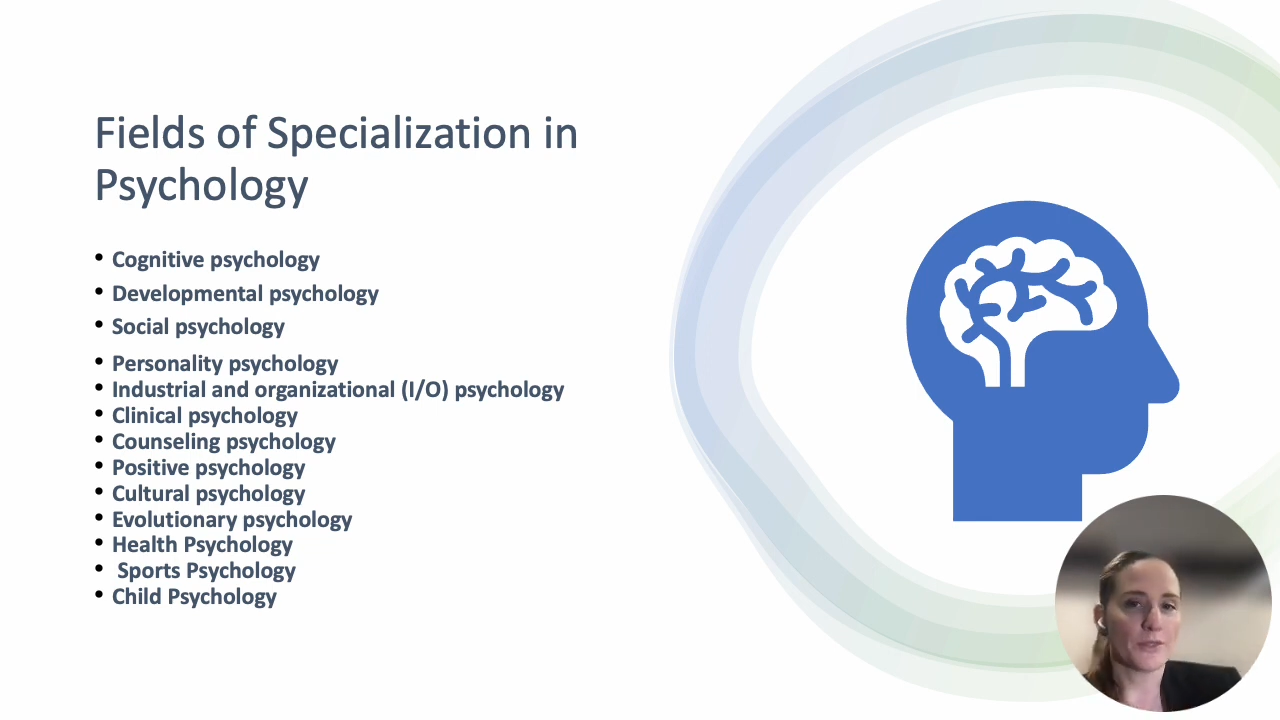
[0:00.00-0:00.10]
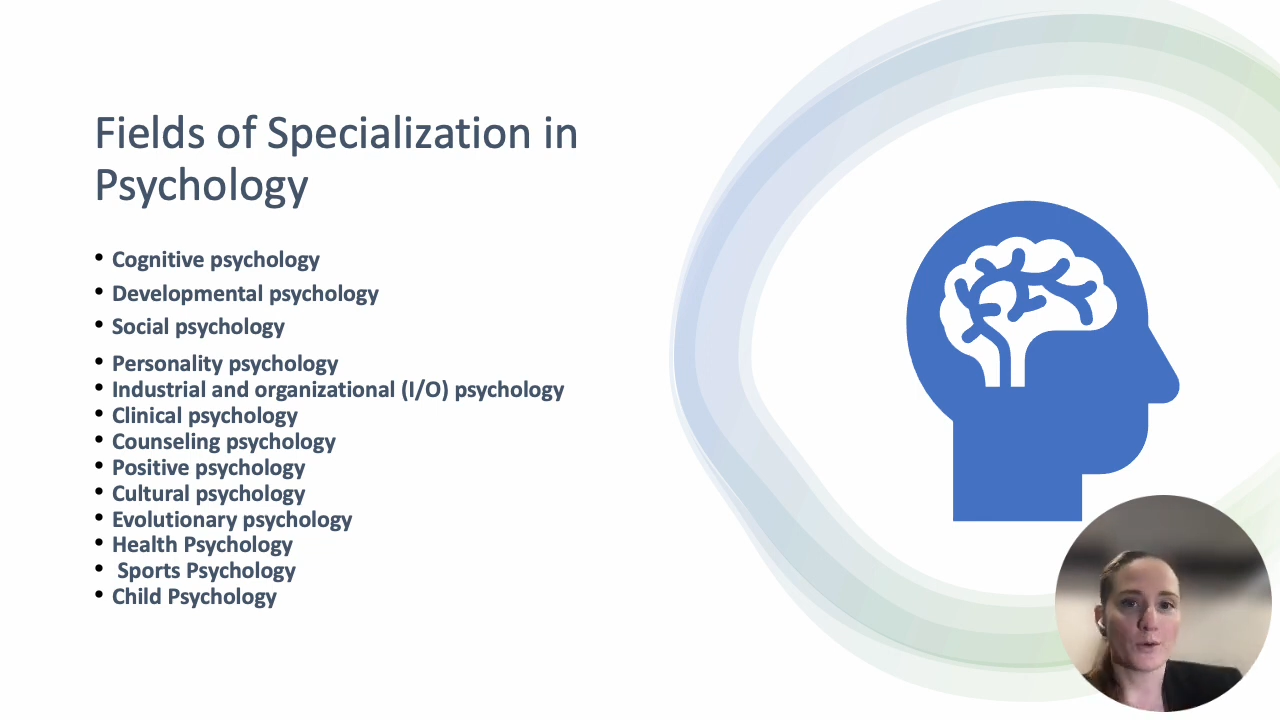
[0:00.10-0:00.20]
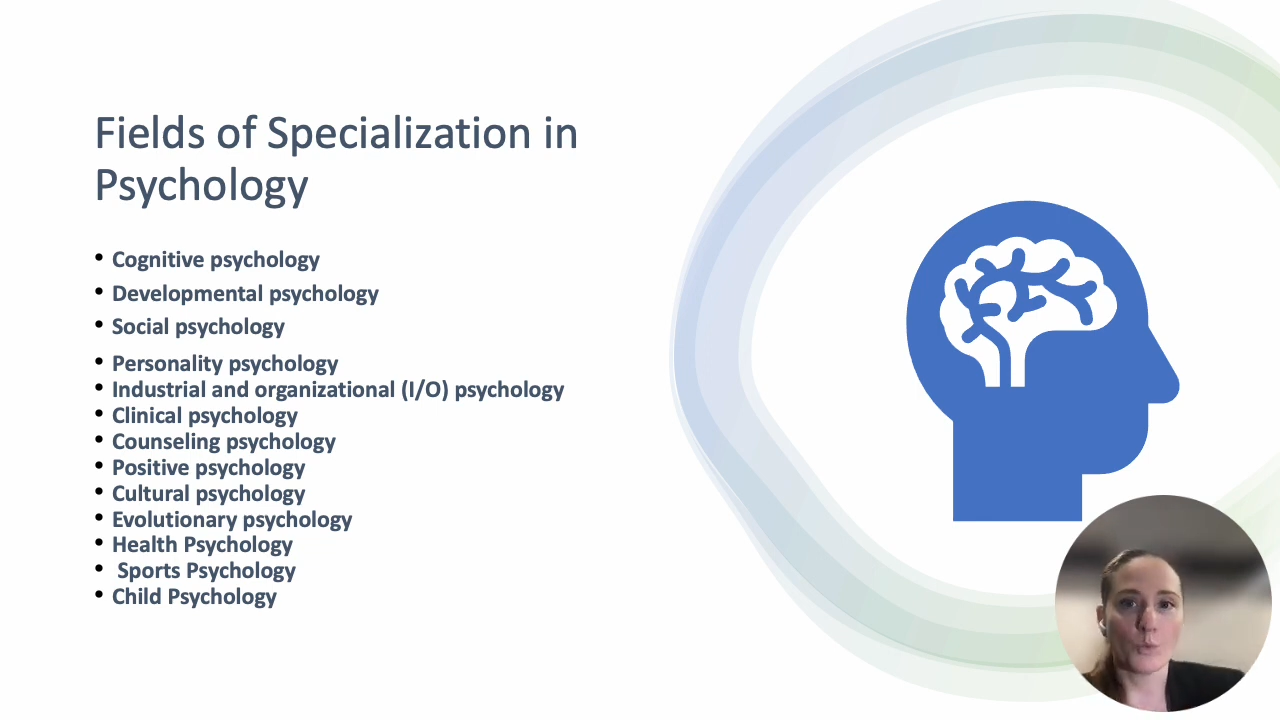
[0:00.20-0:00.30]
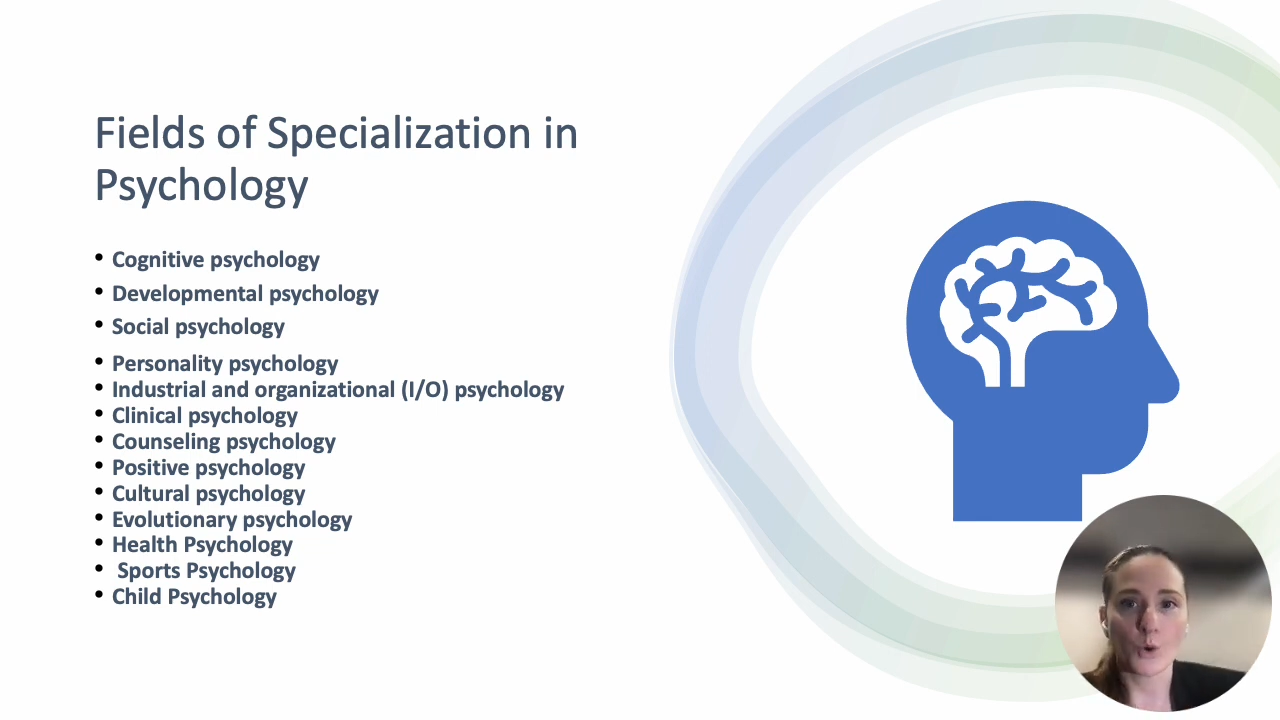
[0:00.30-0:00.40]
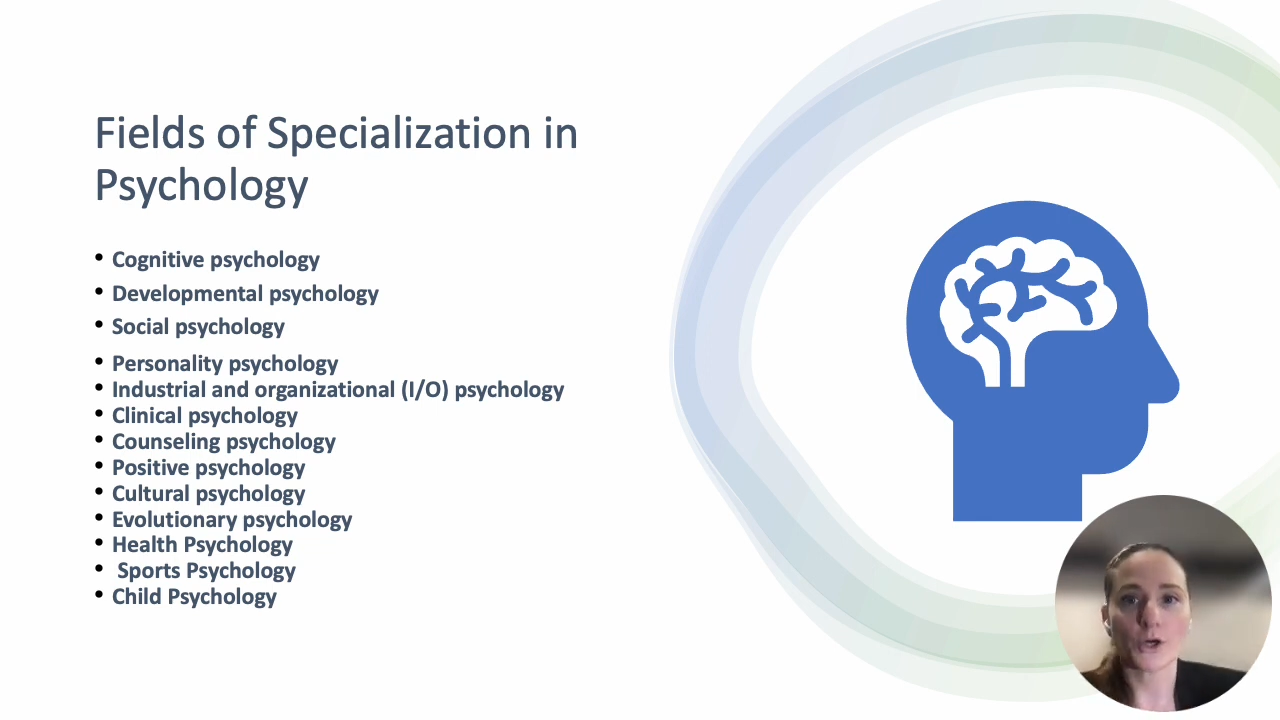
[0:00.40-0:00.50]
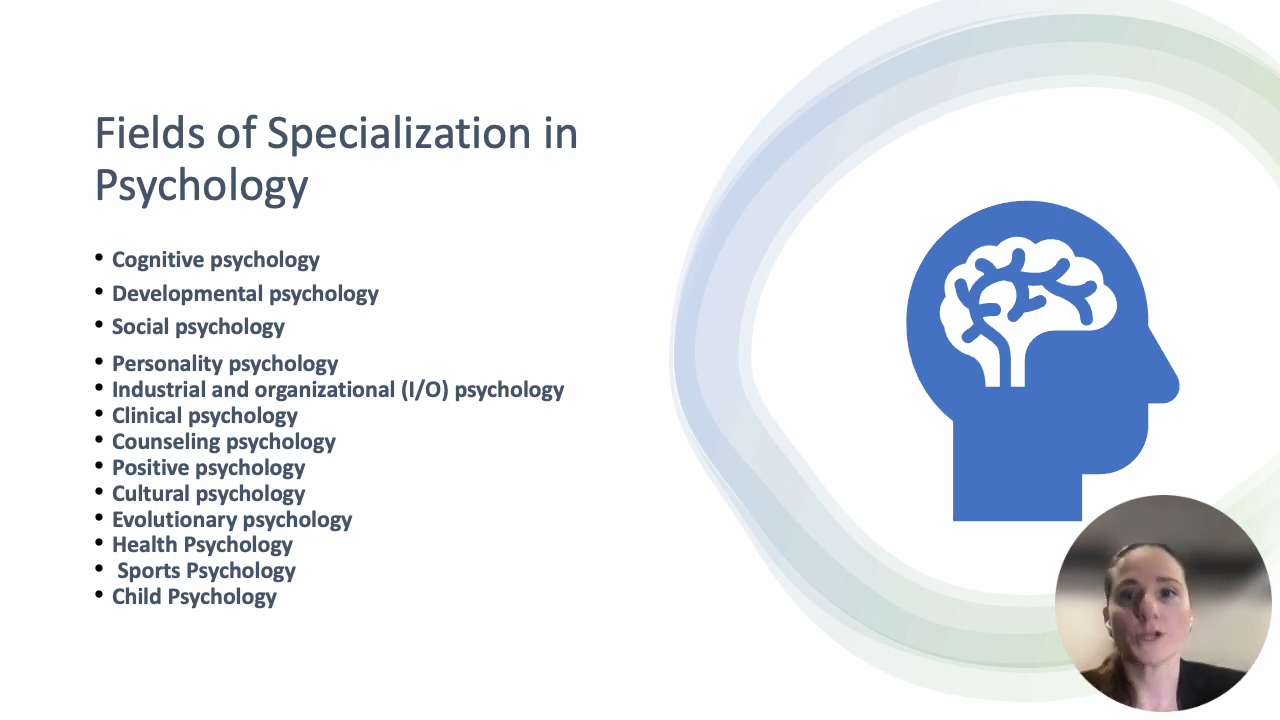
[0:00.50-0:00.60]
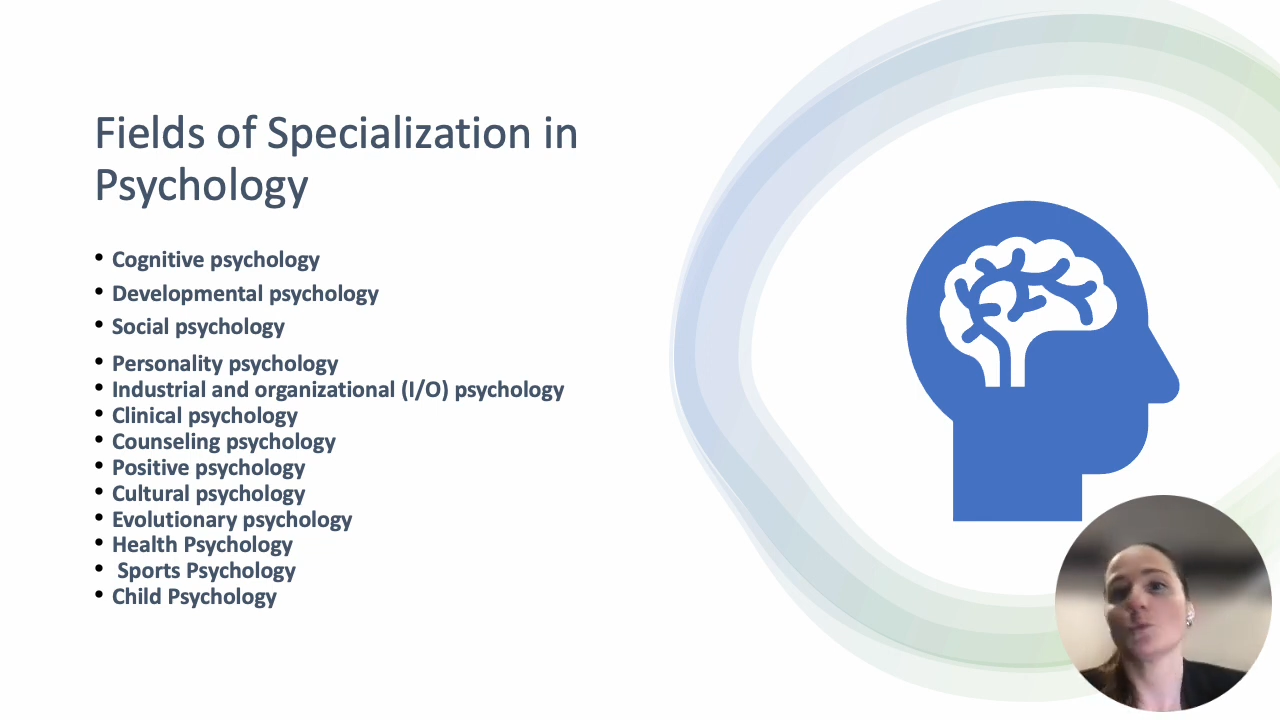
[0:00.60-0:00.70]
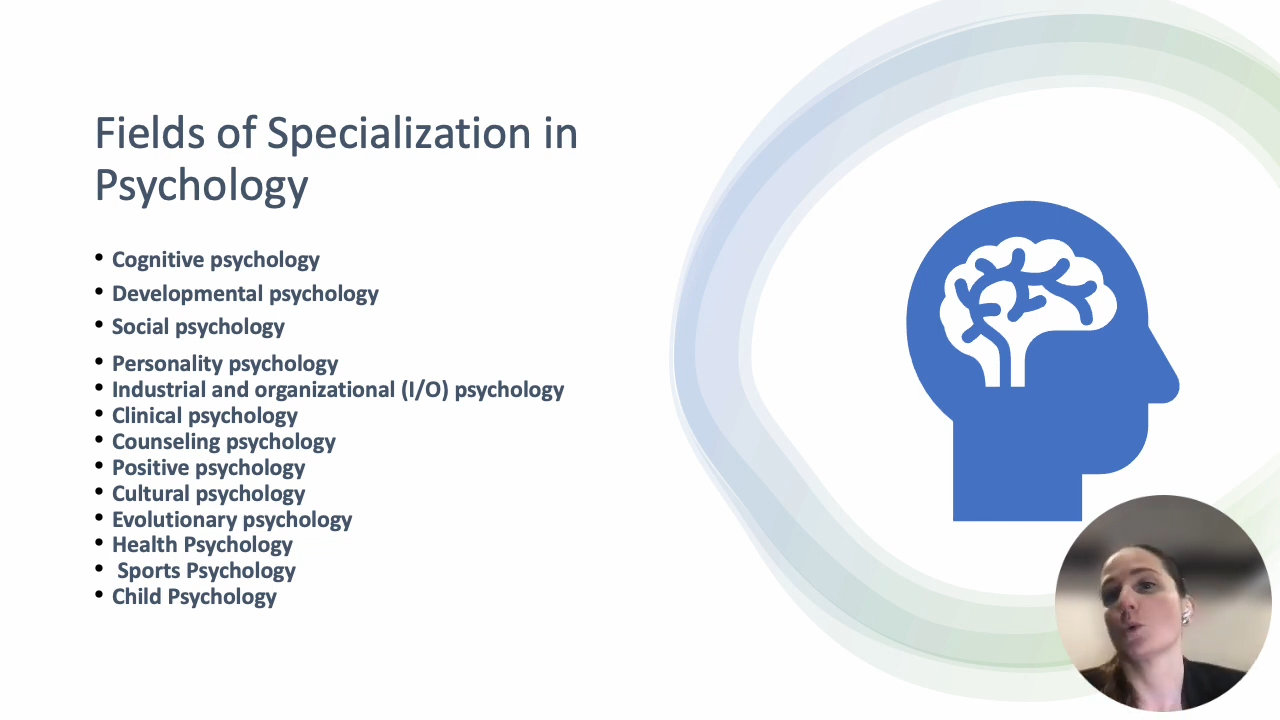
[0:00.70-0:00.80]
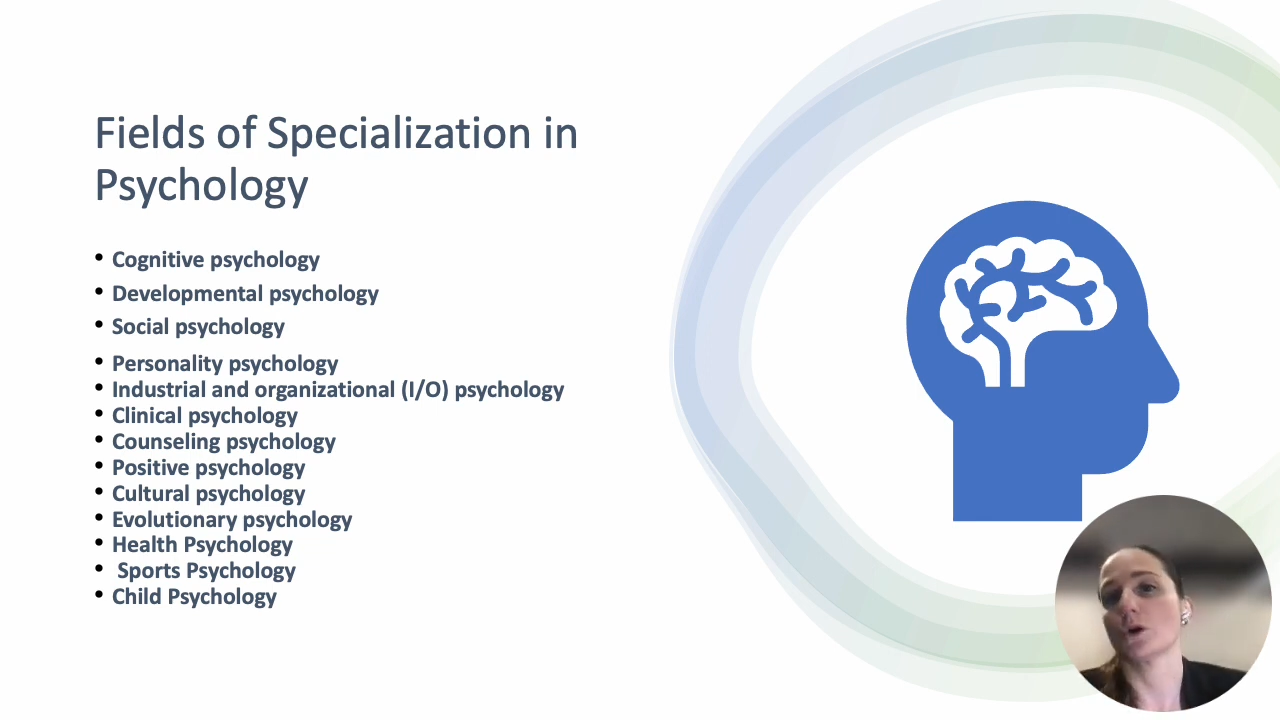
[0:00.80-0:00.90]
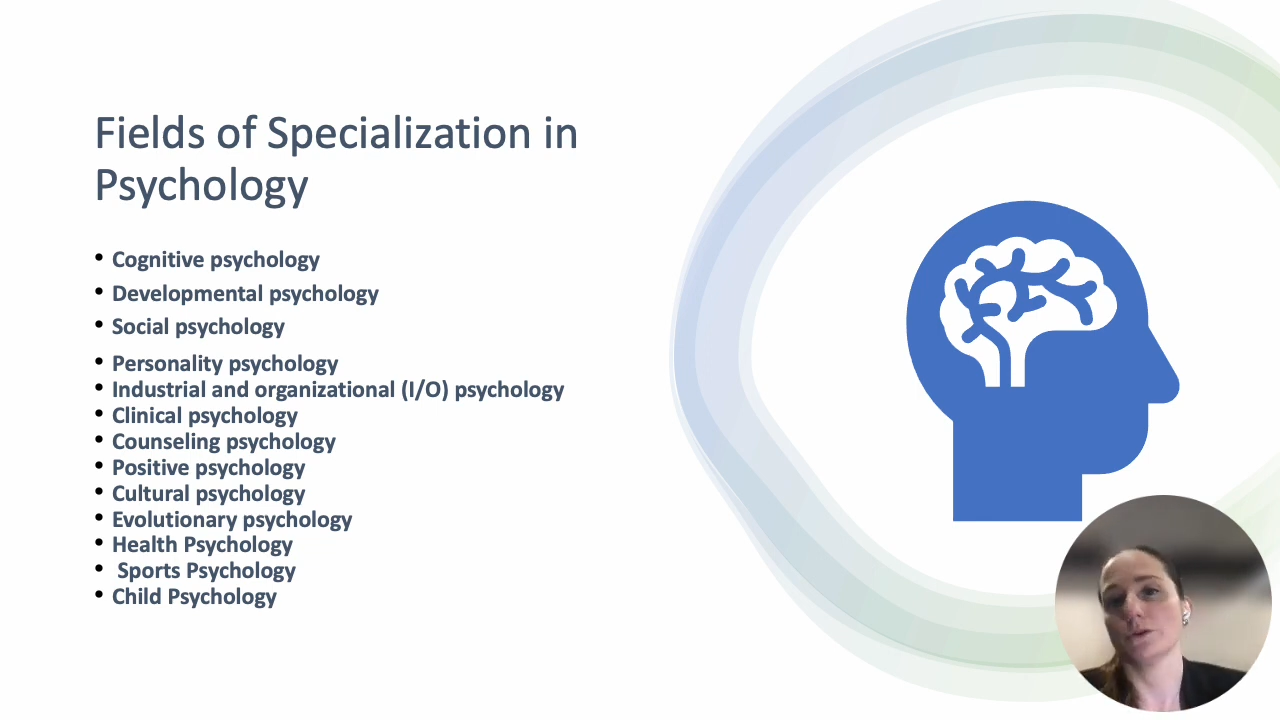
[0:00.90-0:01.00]
the work
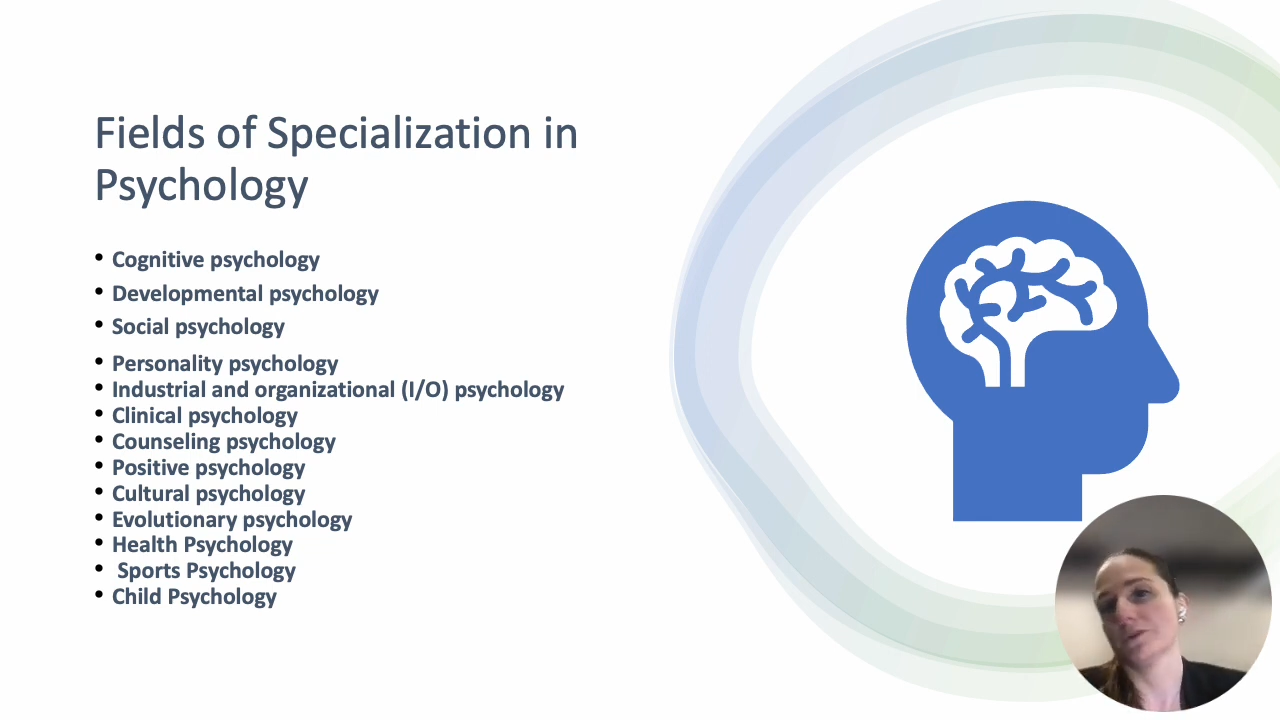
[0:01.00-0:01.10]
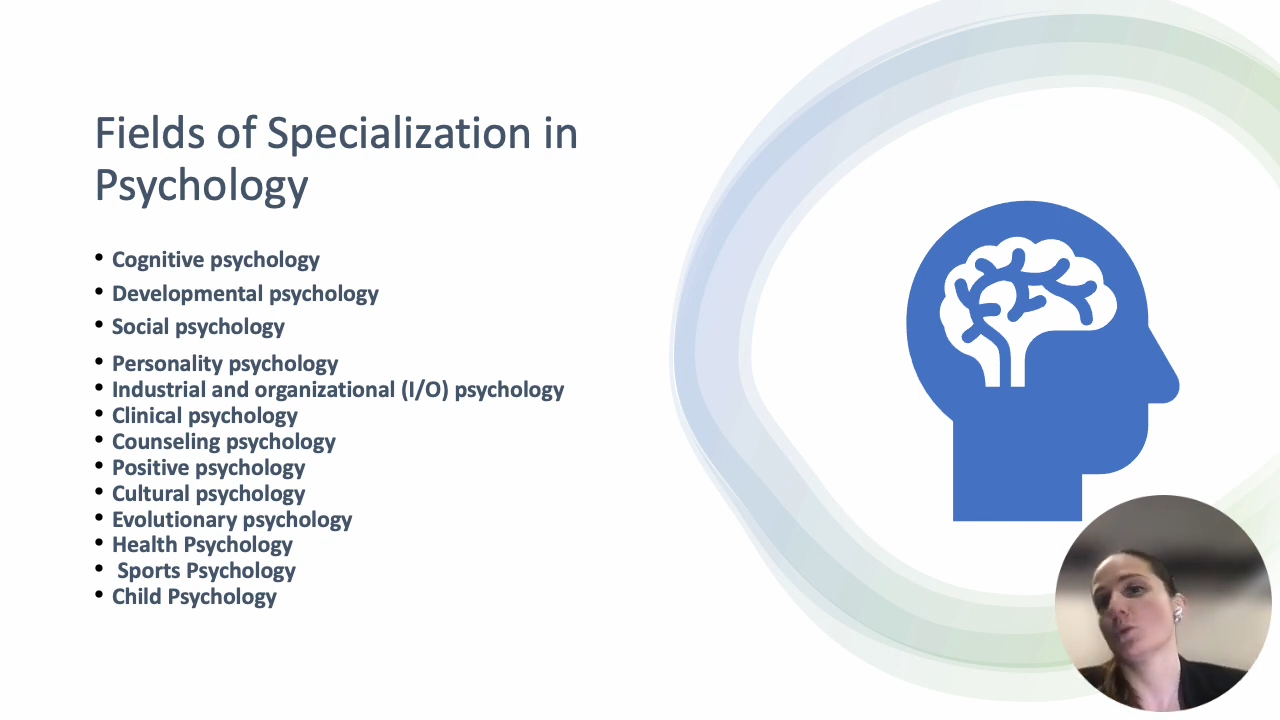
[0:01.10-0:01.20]
world,